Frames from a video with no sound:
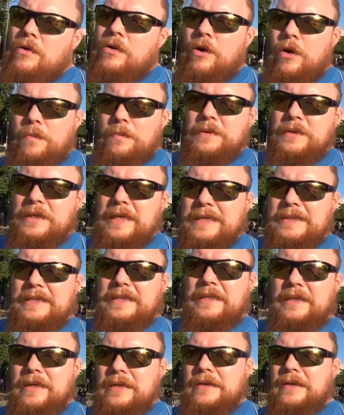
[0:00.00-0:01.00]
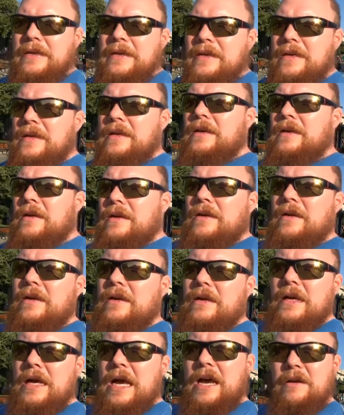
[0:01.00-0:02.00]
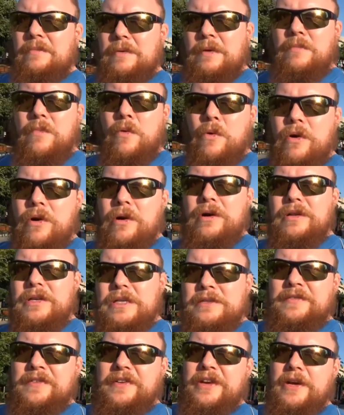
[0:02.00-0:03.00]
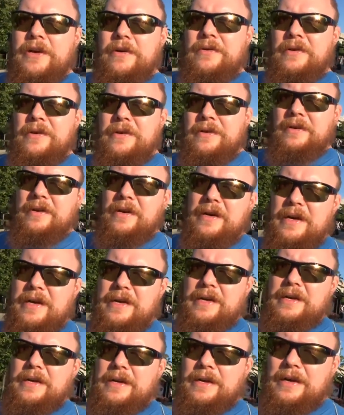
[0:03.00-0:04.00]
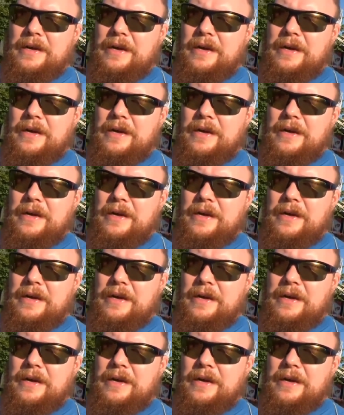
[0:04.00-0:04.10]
Hope you liked it. Had a bit more in this video, and